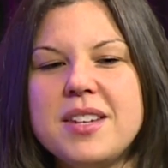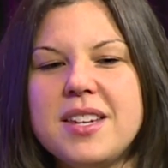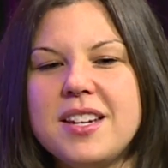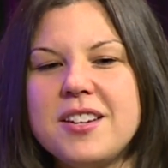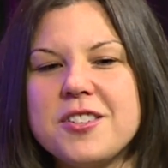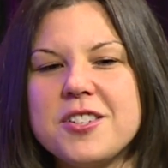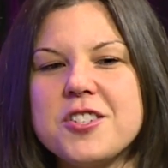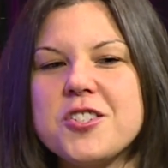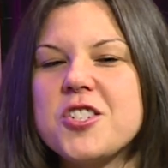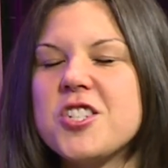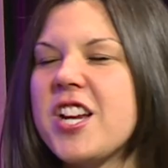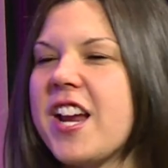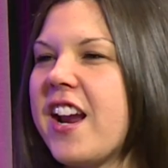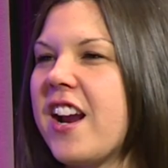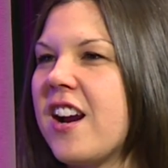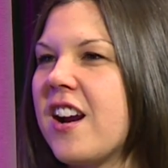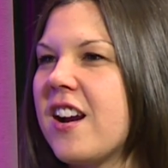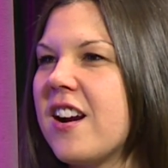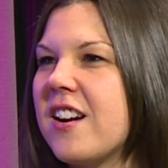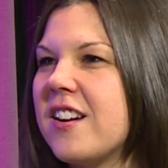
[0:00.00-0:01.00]
here to
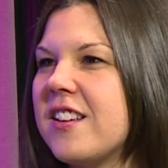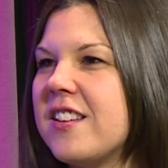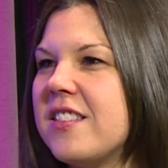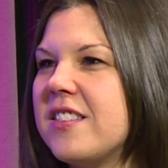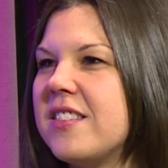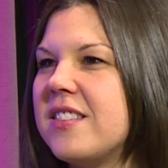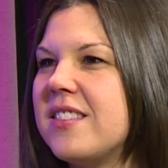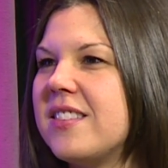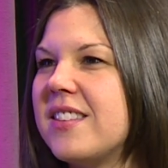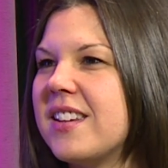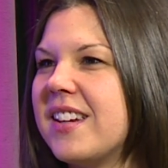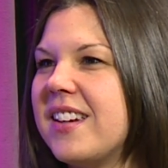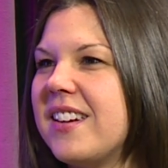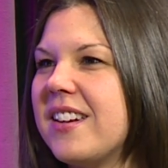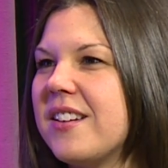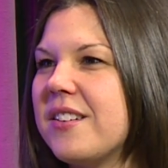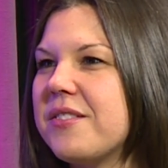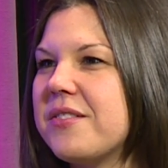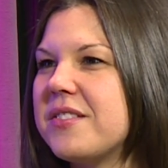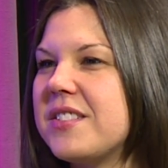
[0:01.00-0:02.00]
share the
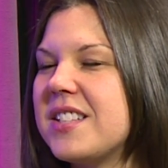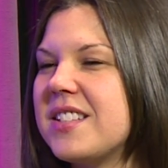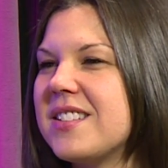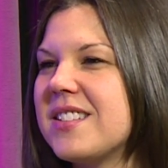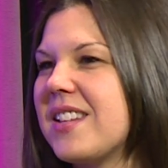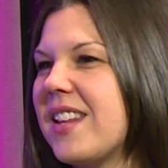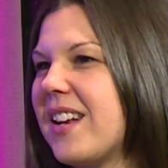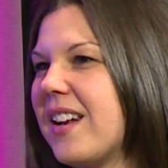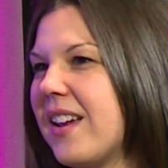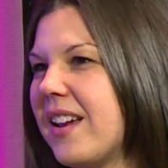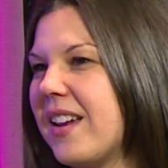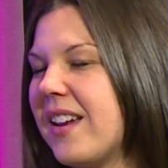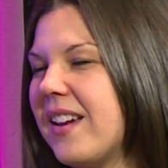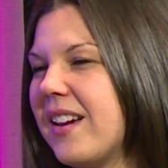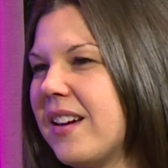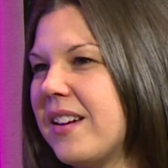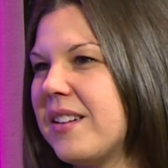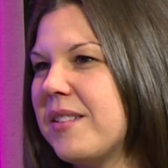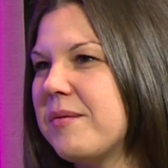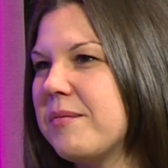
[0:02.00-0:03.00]
gifts that
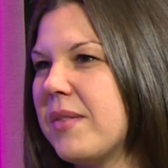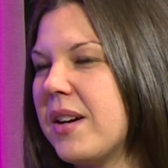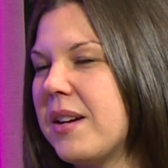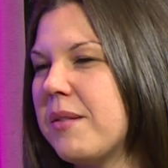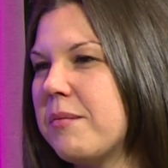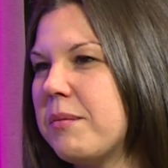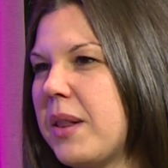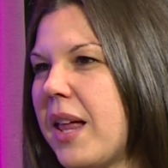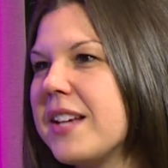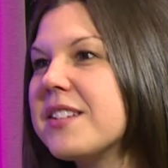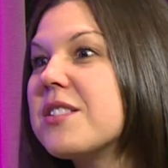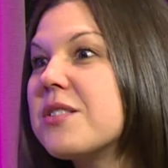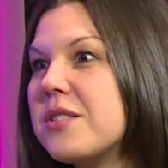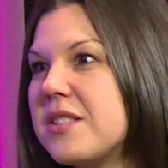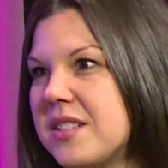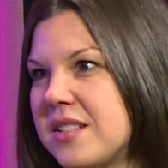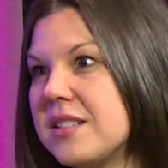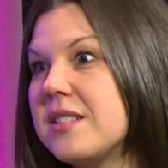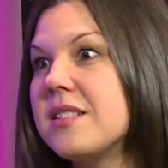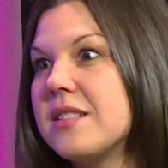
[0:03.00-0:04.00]
I'm blessed
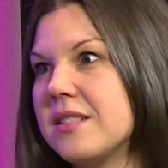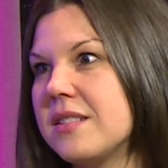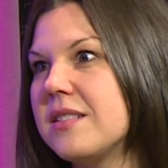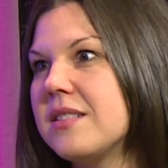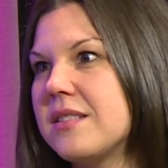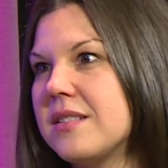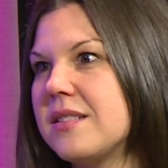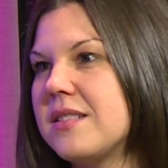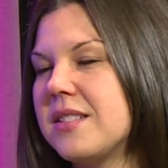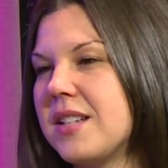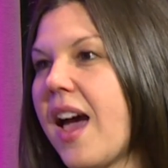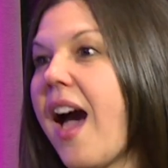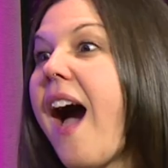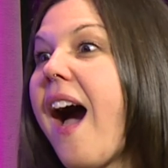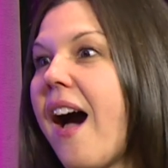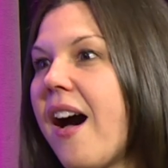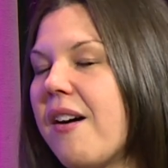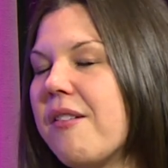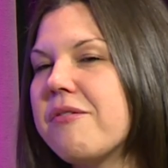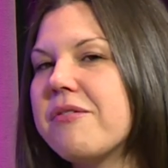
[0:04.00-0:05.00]
to
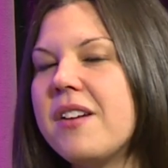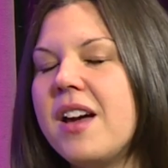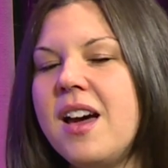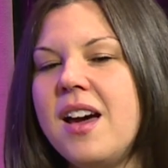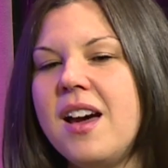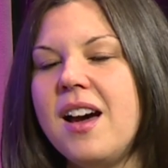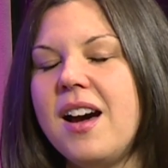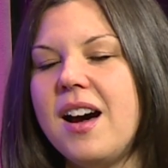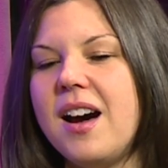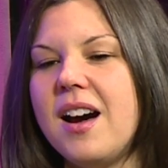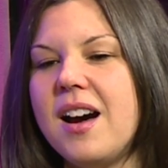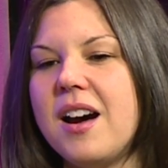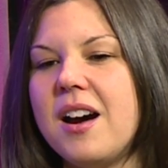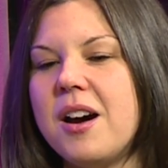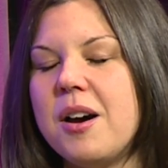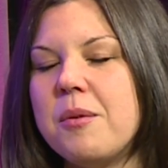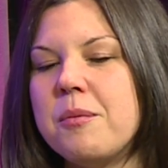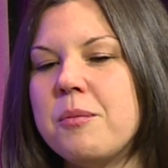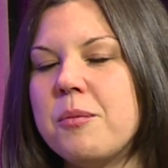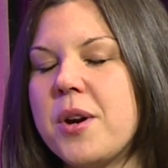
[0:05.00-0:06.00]
have,
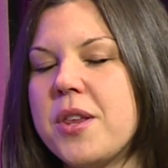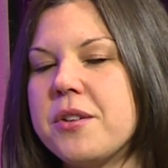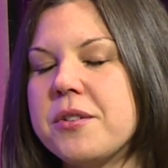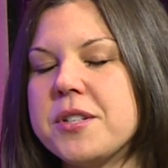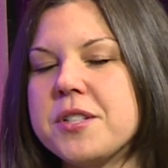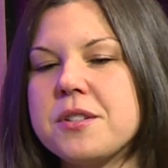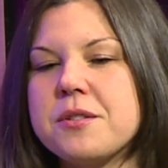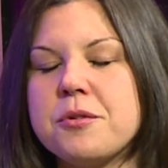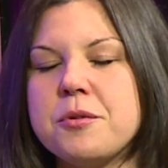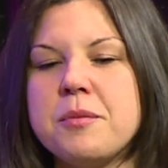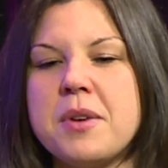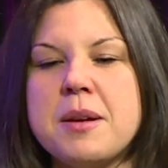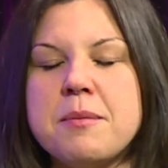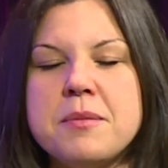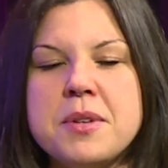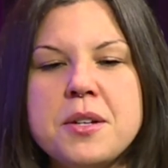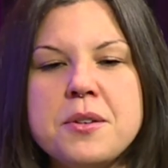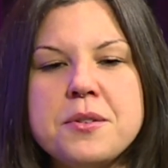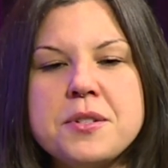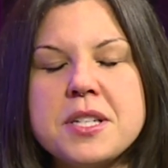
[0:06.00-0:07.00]
whether it's through my
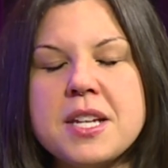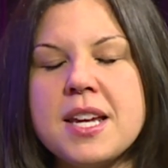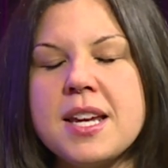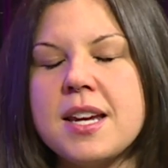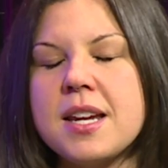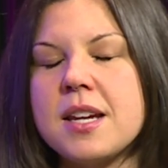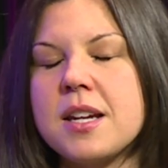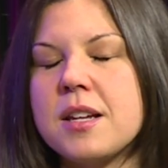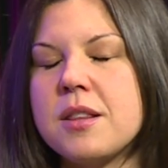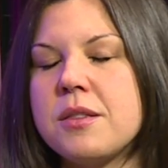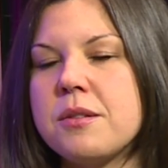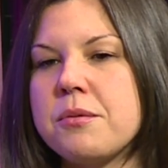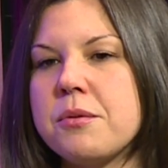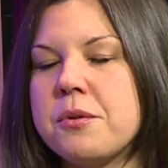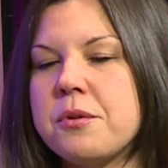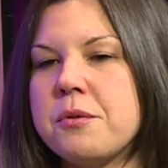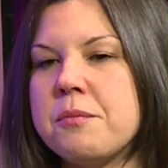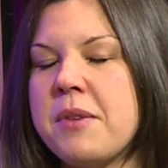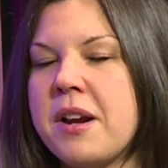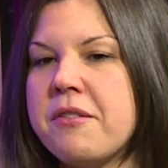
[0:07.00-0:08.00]
music,
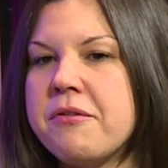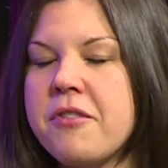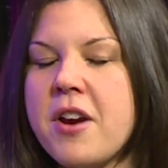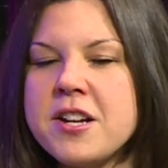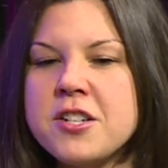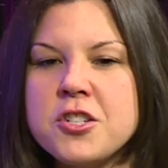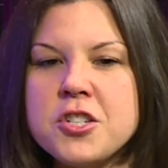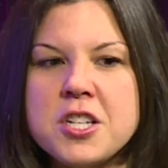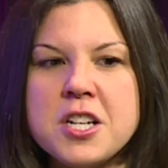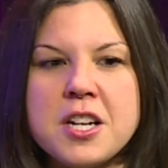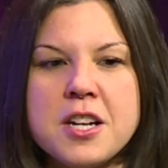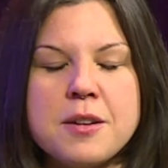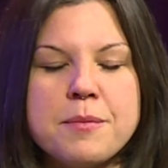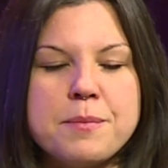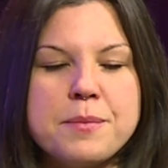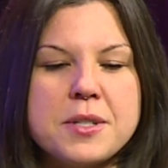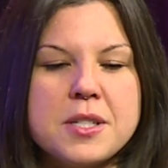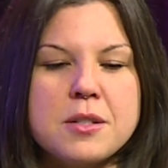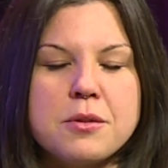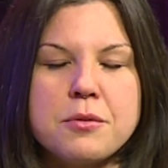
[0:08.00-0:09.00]
through my
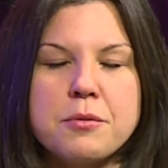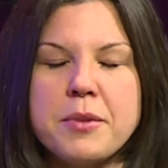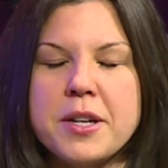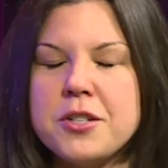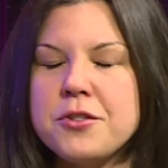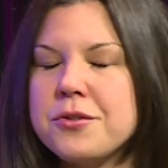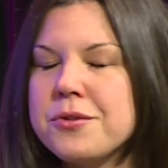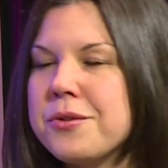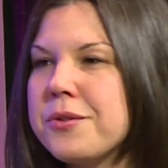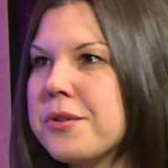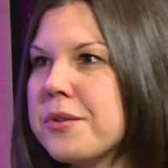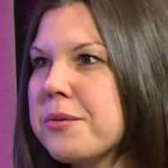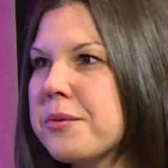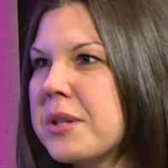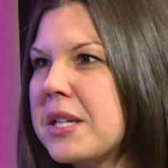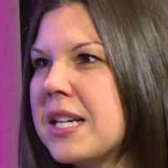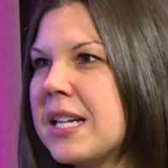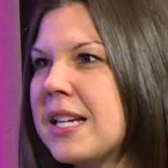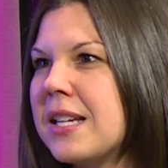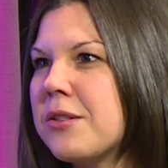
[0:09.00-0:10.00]
friendships, through my
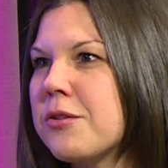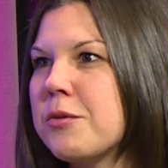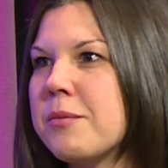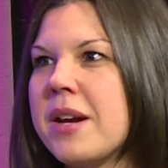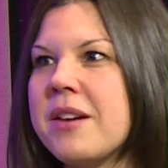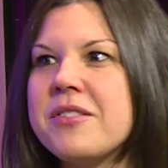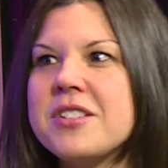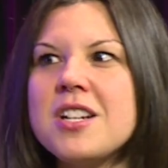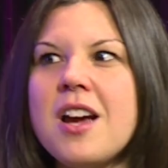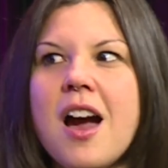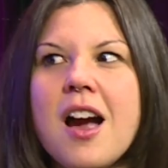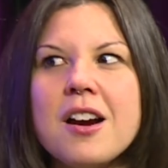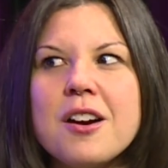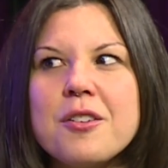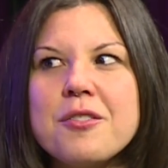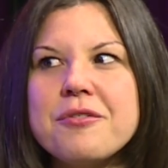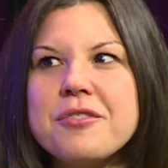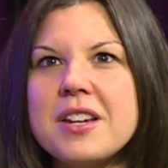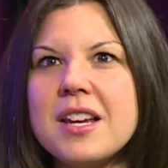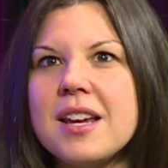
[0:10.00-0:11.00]
jewelry, through my
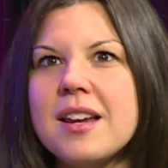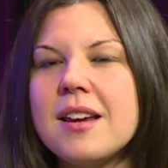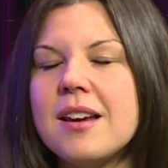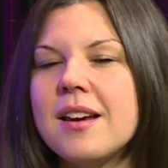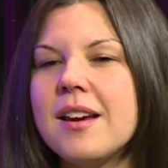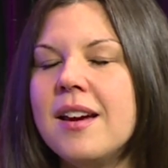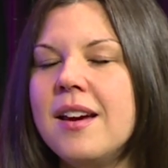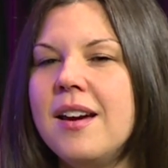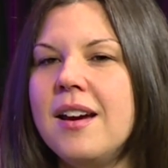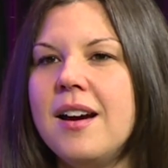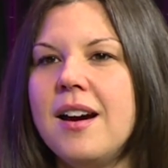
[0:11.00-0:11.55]
photography,